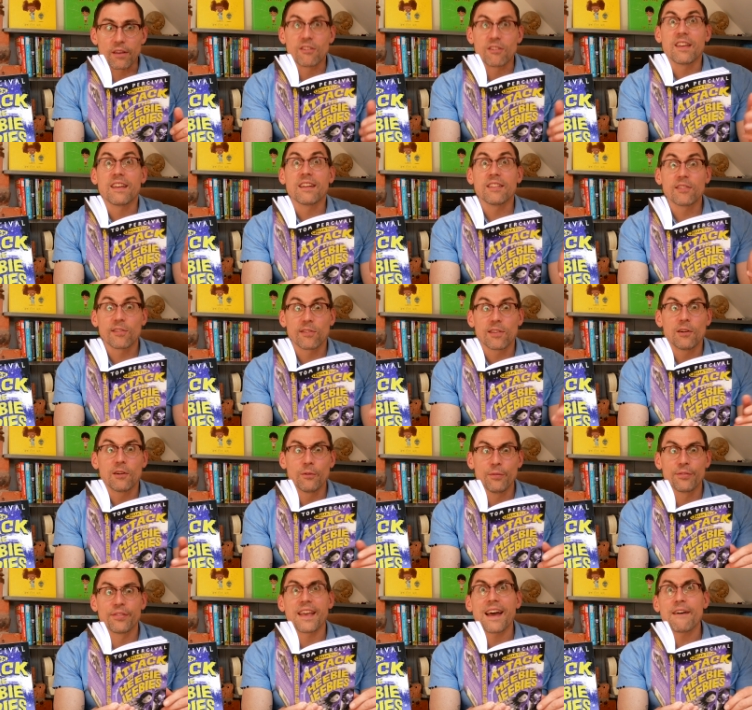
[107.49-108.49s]
She can
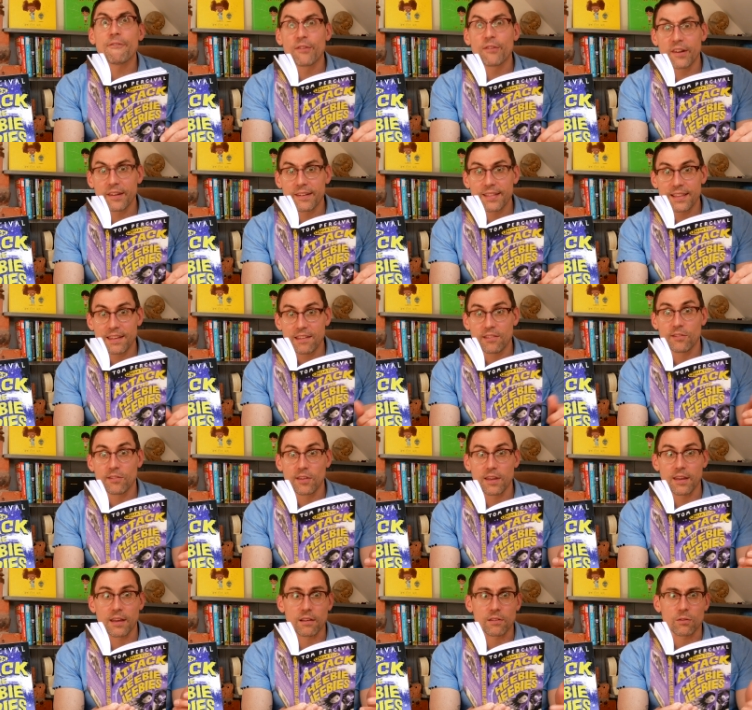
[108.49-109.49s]
still definitely
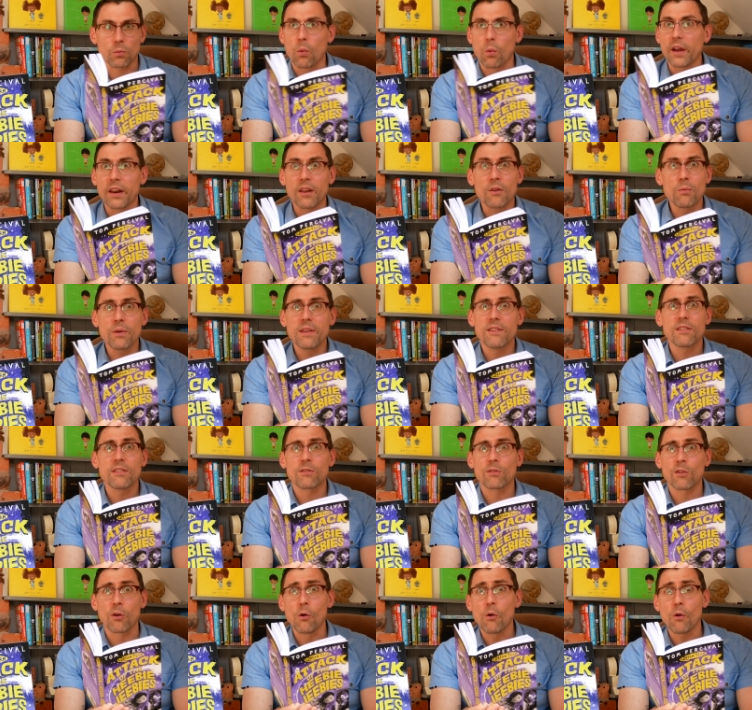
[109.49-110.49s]
see us. Why don't we
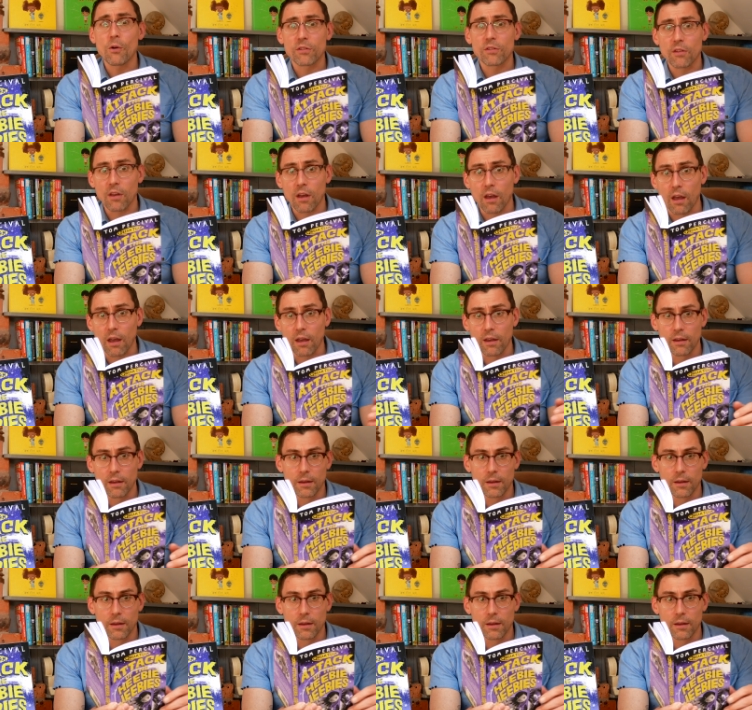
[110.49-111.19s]
just talk to her?